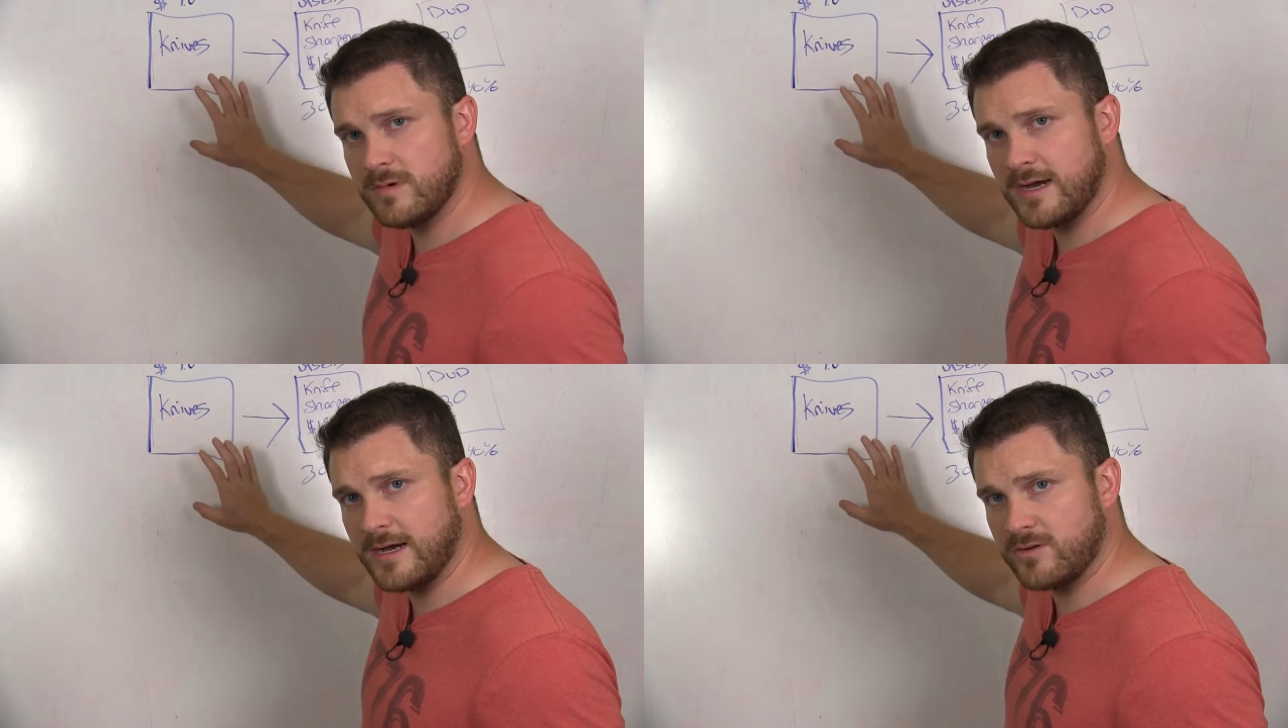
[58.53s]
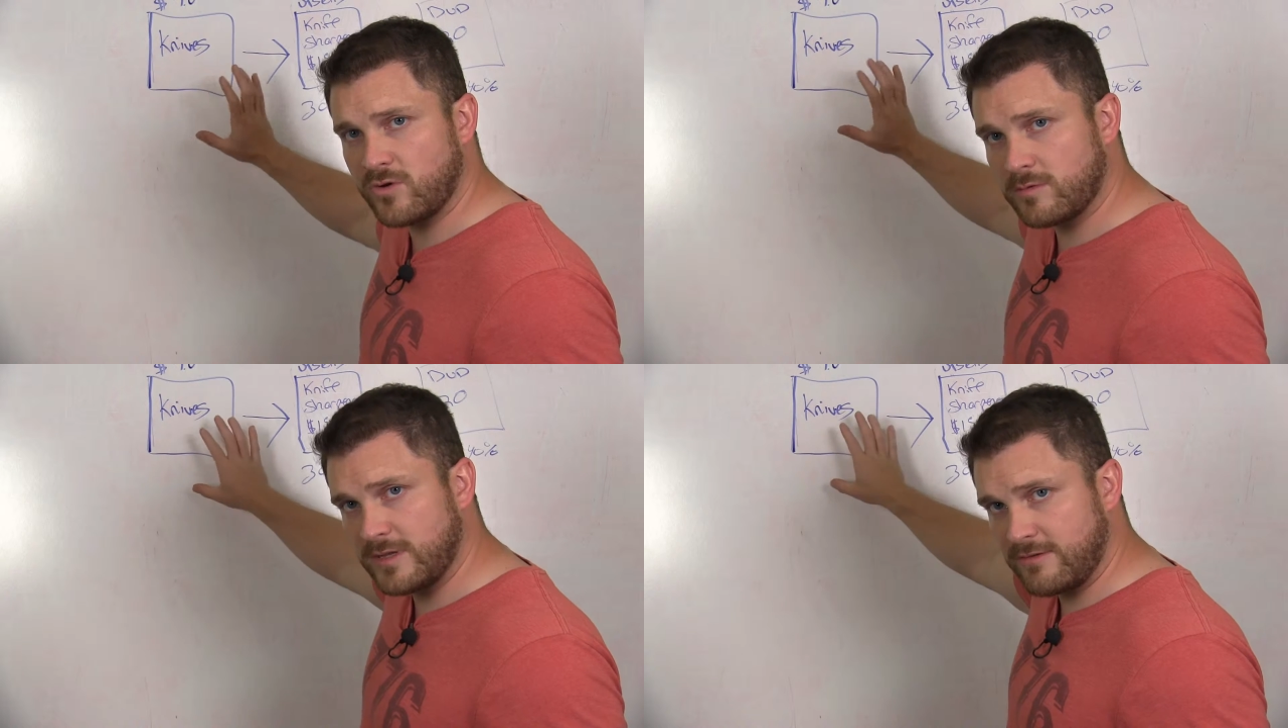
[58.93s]

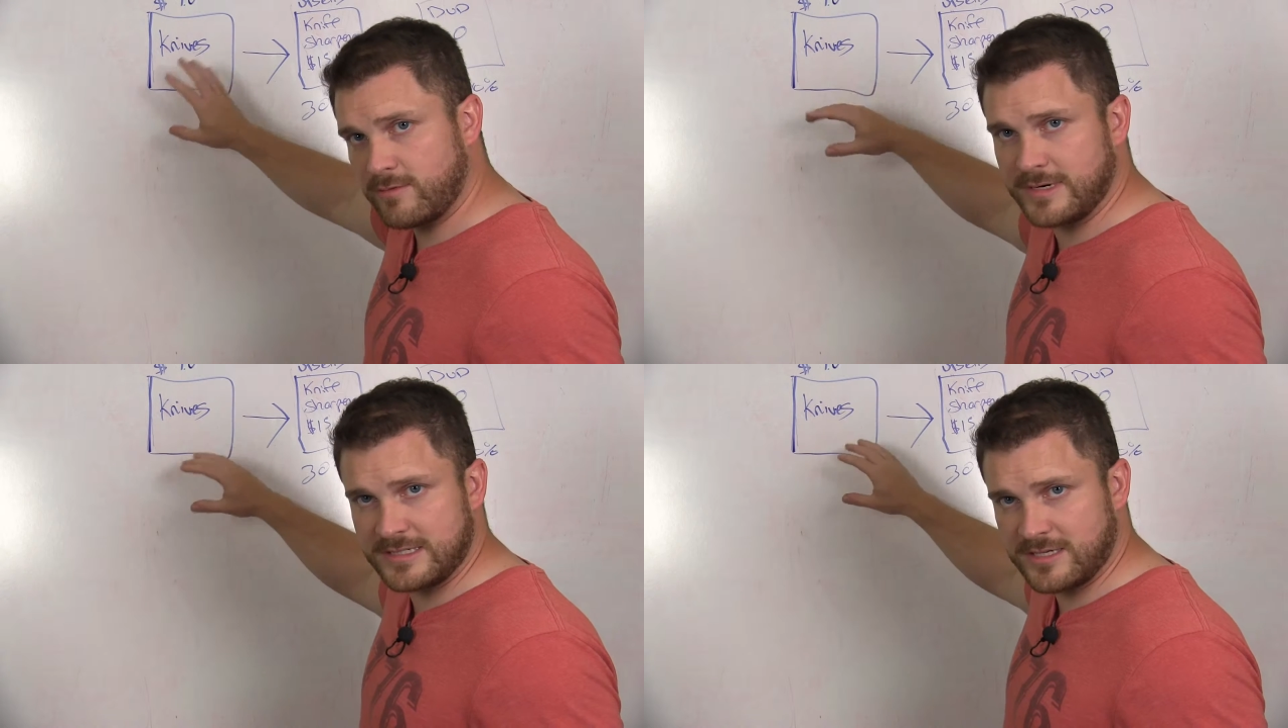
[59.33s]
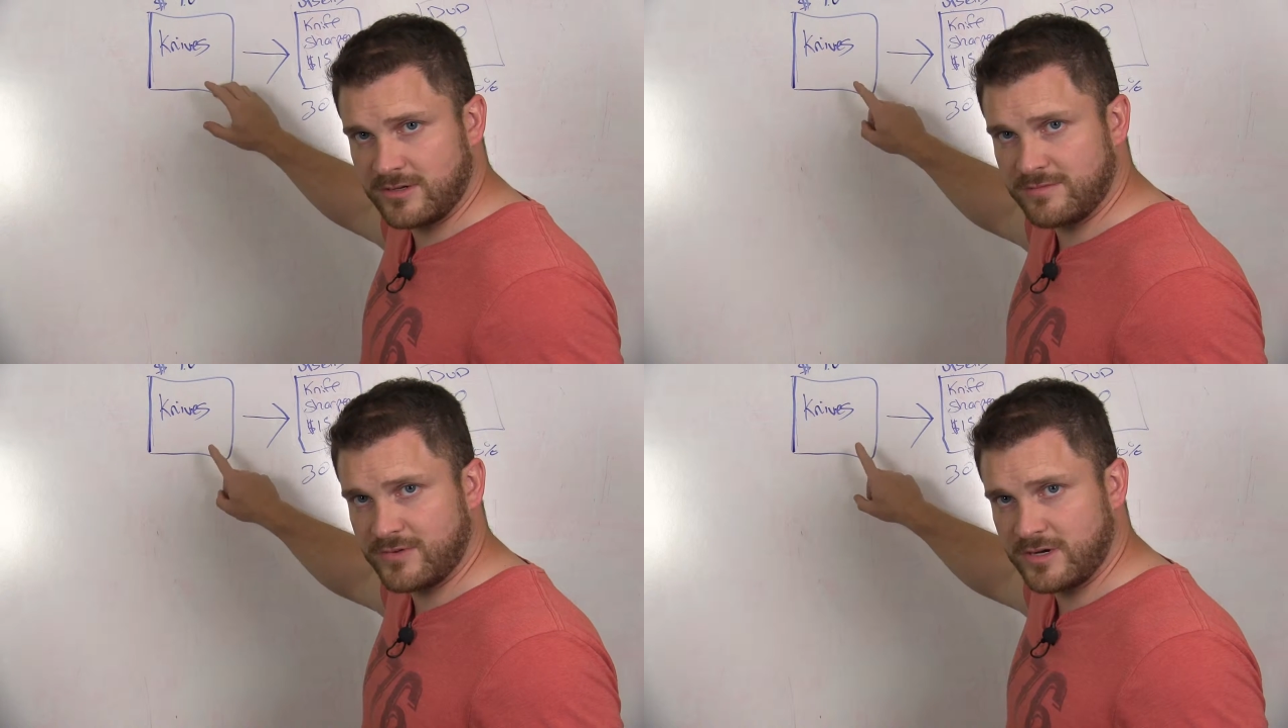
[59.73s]
normally everybody's
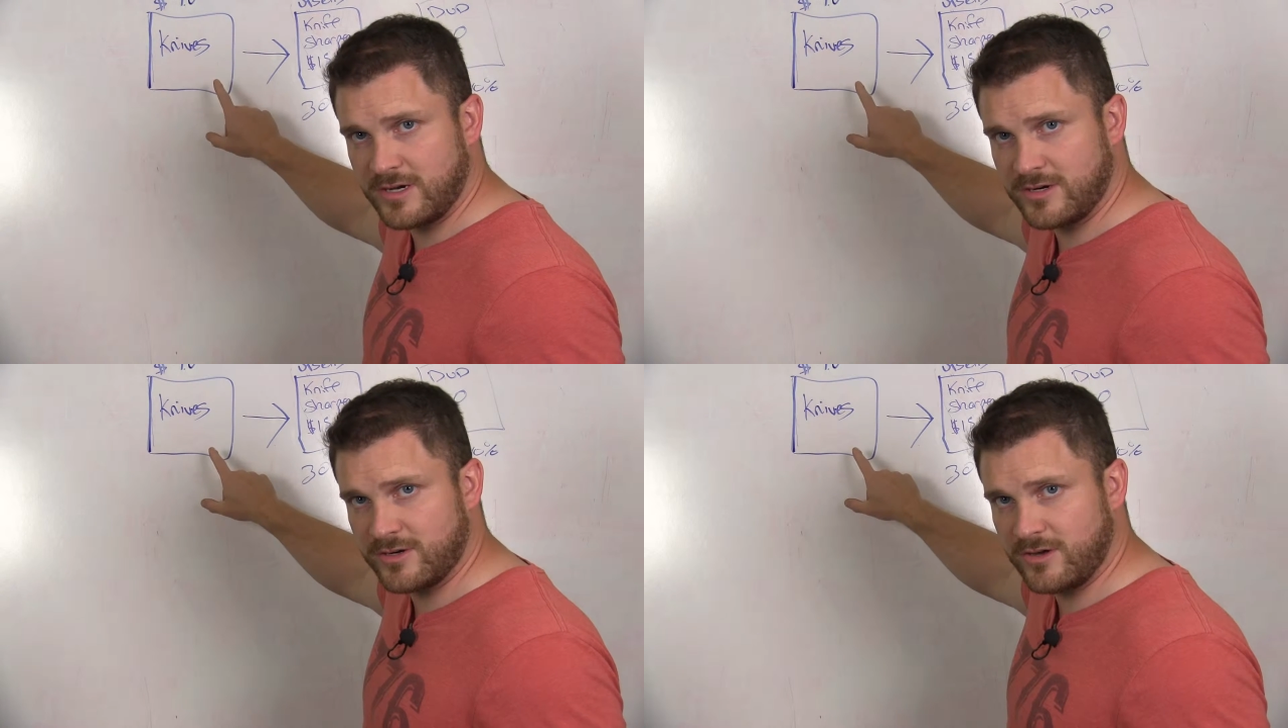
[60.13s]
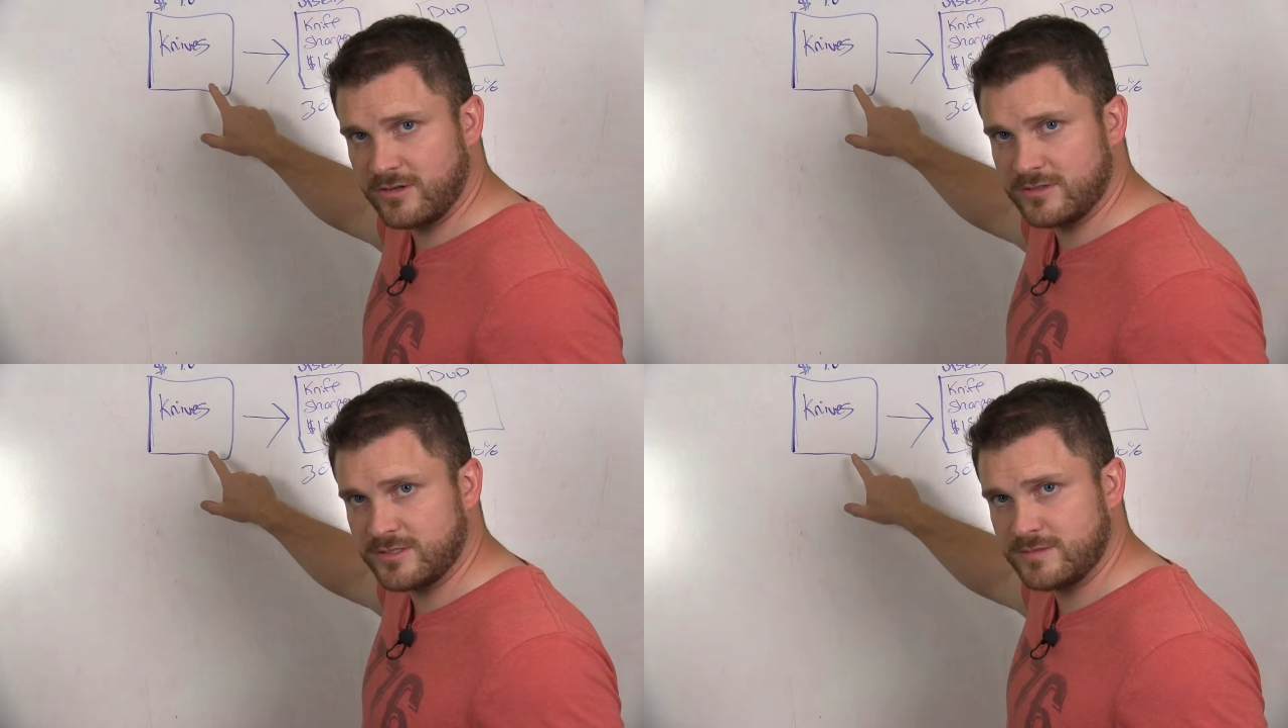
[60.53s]
selling it for
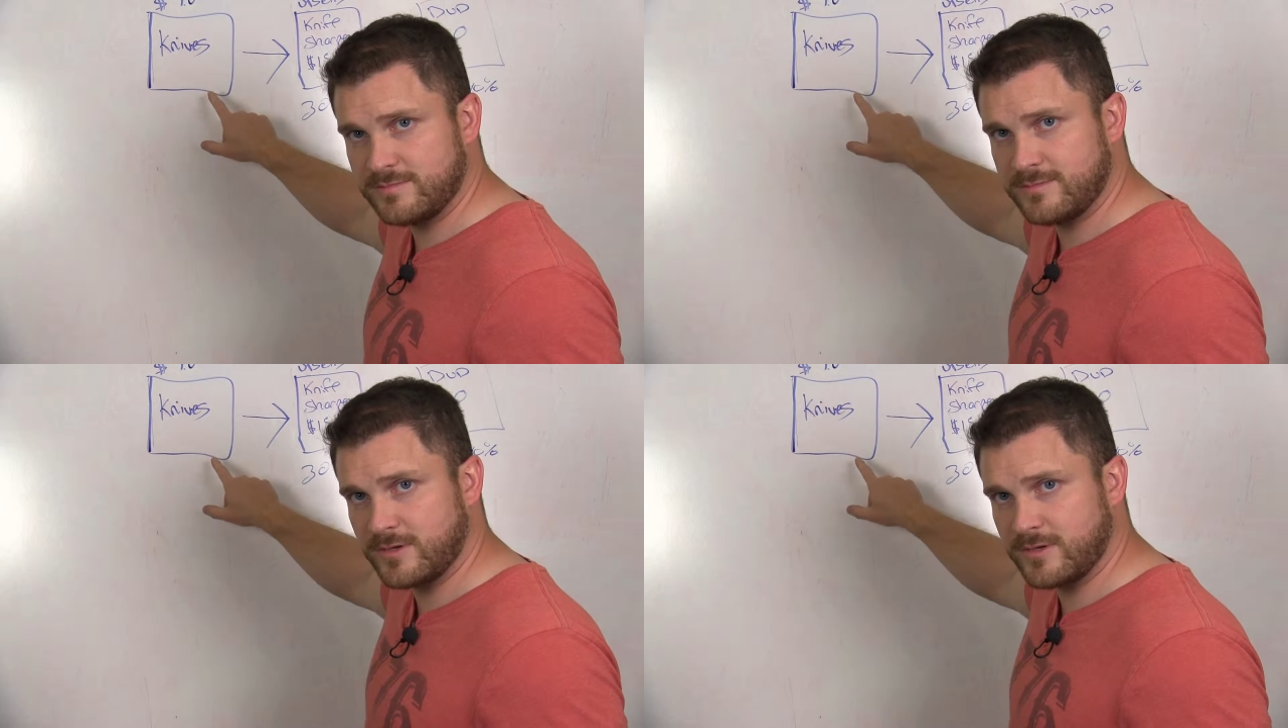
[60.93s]
$100.